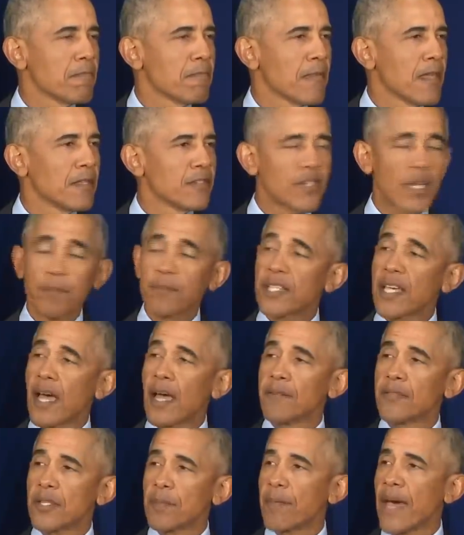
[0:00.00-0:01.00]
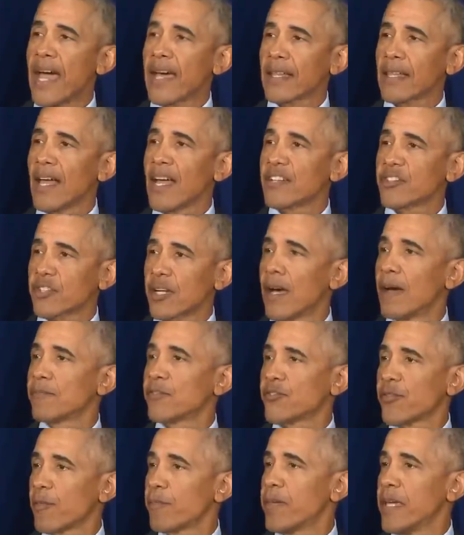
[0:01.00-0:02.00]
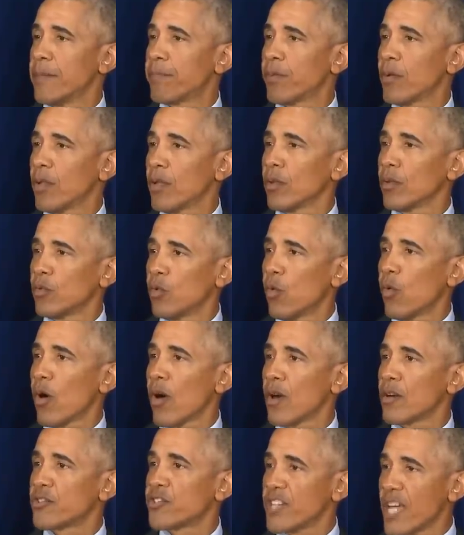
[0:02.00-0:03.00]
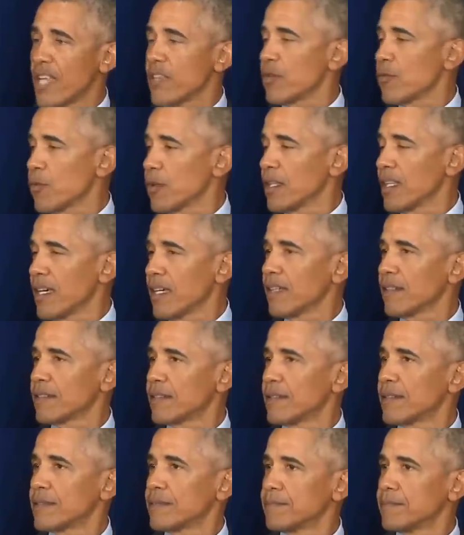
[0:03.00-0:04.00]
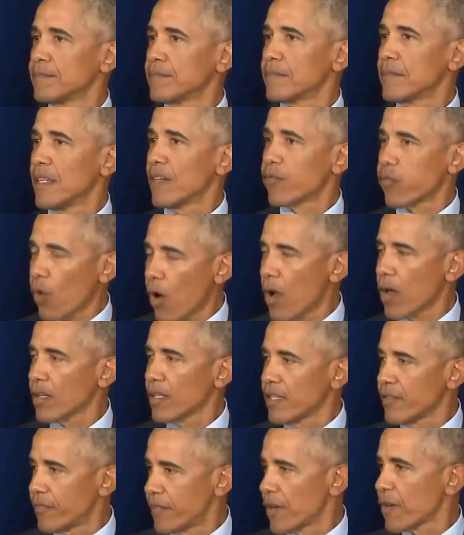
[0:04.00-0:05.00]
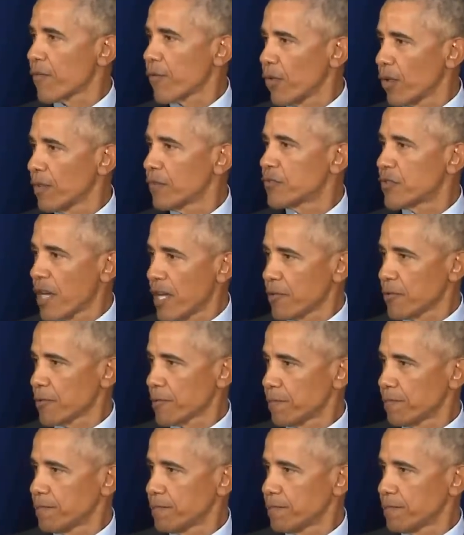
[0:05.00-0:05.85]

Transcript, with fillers: Sometimes the backlash comes from people who are genuinely, if wrongly, fearful of change.